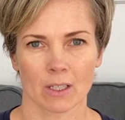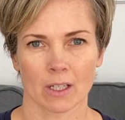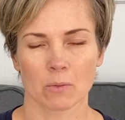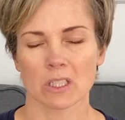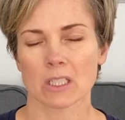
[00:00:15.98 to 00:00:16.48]
And
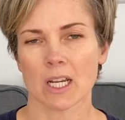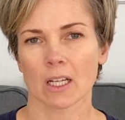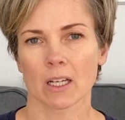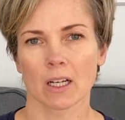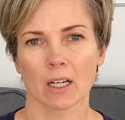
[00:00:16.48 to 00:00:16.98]
we'll just take
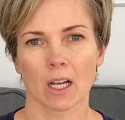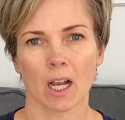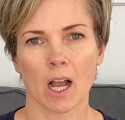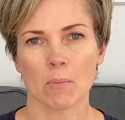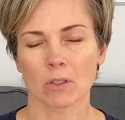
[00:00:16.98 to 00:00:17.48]
a
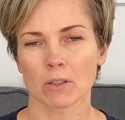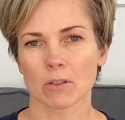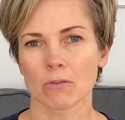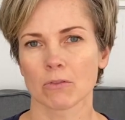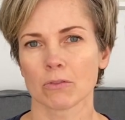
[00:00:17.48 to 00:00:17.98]
couple
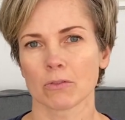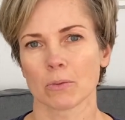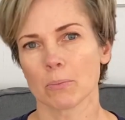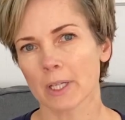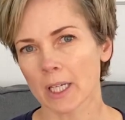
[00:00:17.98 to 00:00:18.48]
of
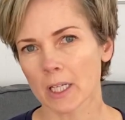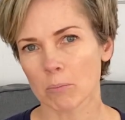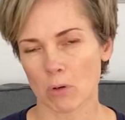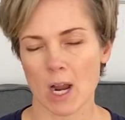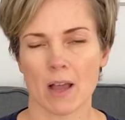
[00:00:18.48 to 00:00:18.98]
big
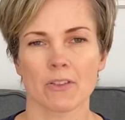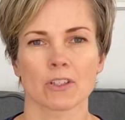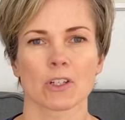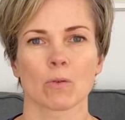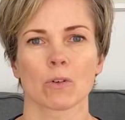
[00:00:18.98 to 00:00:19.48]
breaths
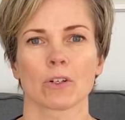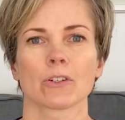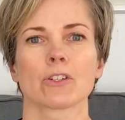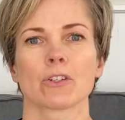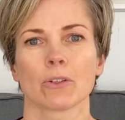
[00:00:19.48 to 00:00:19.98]
in order
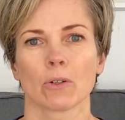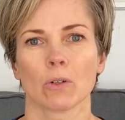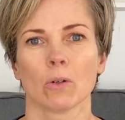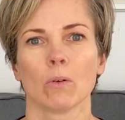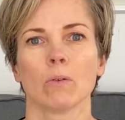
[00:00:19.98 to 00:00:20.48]

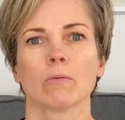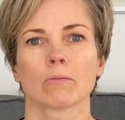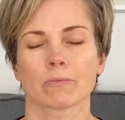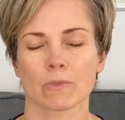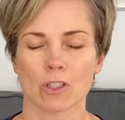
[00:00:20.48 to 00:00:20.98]
to
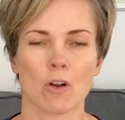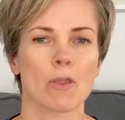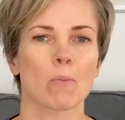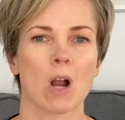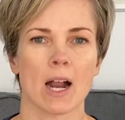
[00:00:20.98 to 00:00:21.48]
start the
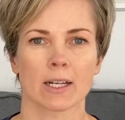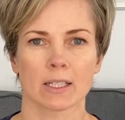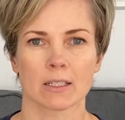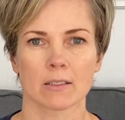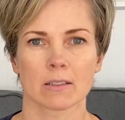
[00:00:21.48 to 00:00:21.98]

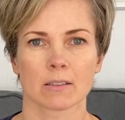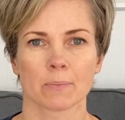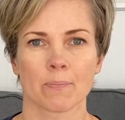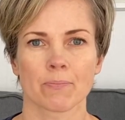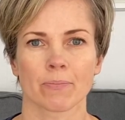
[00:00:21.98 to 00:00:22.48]
practice,
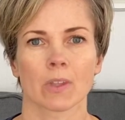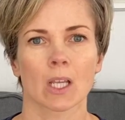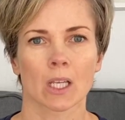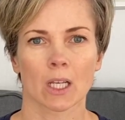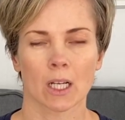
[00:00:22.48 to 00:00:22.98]

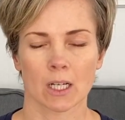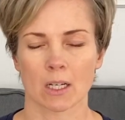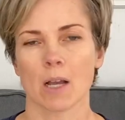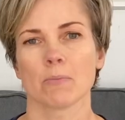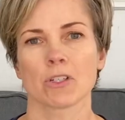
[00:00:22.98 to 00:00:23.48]

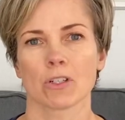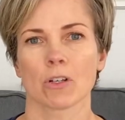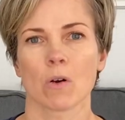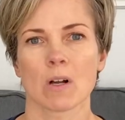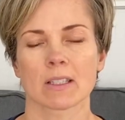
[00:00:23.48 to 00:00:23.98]
come
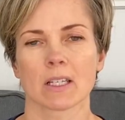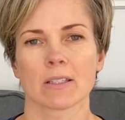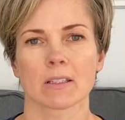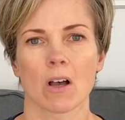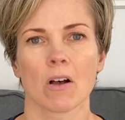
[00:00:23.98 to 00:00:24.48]
to a
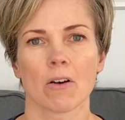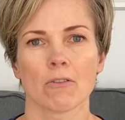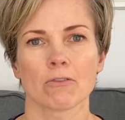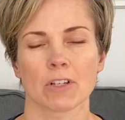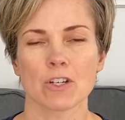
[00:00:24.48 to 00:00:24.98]
sense
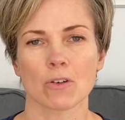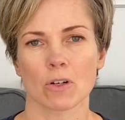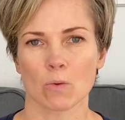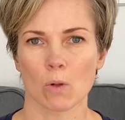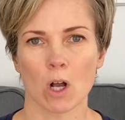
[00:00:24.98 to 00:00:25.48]
of
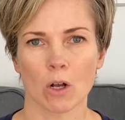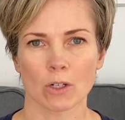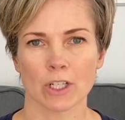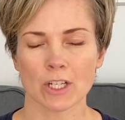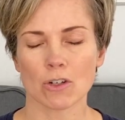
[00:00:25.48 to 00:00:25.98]

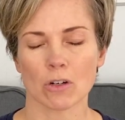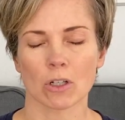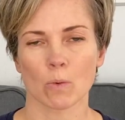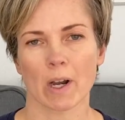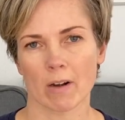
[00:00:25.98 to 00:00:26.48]
internal
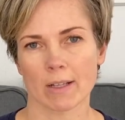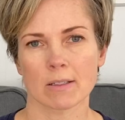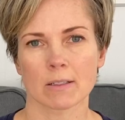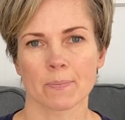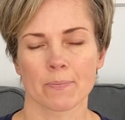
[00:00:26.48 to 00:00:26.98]
awareness.